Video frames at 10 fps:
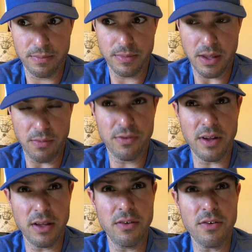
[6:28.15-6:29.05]
He was
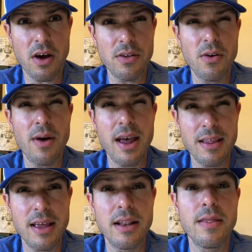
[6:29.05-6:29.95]
selling his condo,
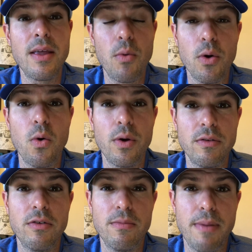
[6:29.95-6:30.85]
and then they were going
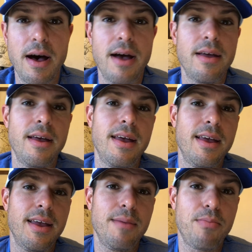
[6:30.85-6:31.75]
to buy
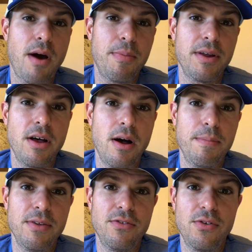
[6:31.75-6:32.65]
a property
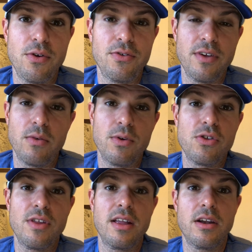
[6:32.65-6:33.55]
up in Studio City,
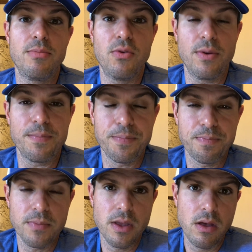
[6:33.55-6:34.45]
which they ended up doing.
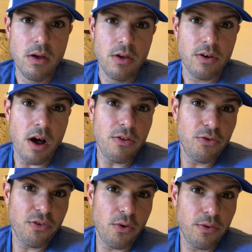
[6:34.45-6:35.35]
Condo
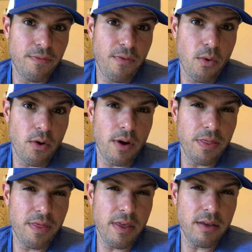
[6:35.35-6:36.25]
sold for, I
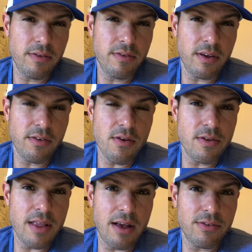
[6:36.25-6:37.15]
think,
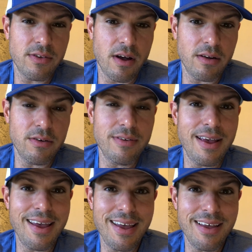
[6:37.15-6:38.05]
$600,000,
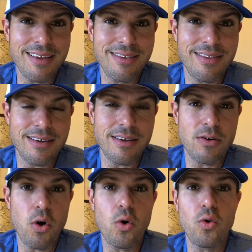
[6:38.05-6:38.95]
and the
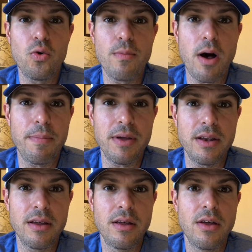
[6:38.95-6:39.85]
home up
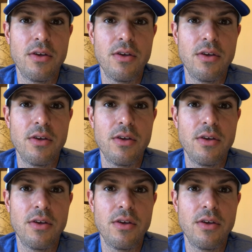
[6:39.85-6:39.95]
in